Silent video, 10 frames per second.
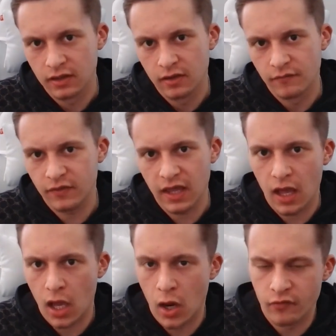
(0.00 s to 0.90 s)
Forget
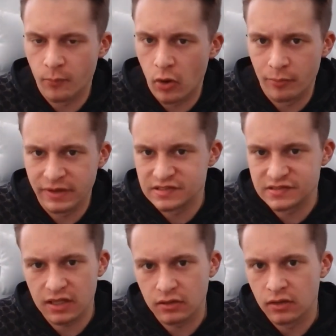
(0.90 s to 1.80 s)
overbought means
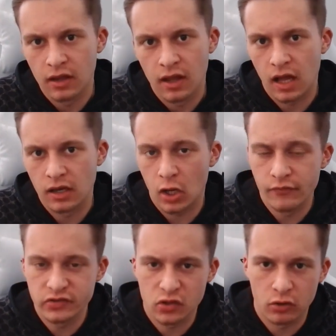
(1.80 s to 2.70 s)
sell and
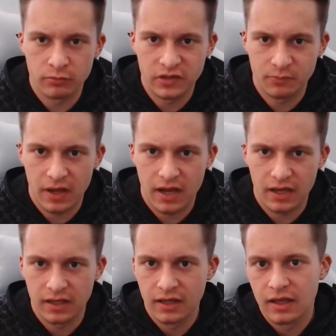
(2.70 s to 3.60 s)
oversold means buy.
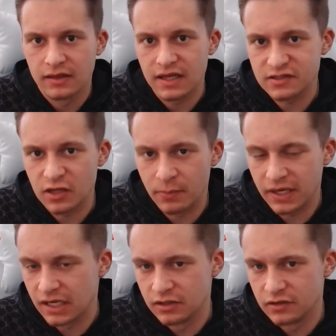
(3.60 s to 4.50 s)
That's how
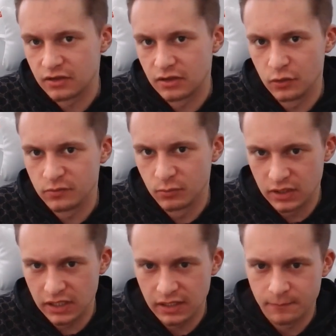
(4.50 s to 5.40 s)
beginners lose money.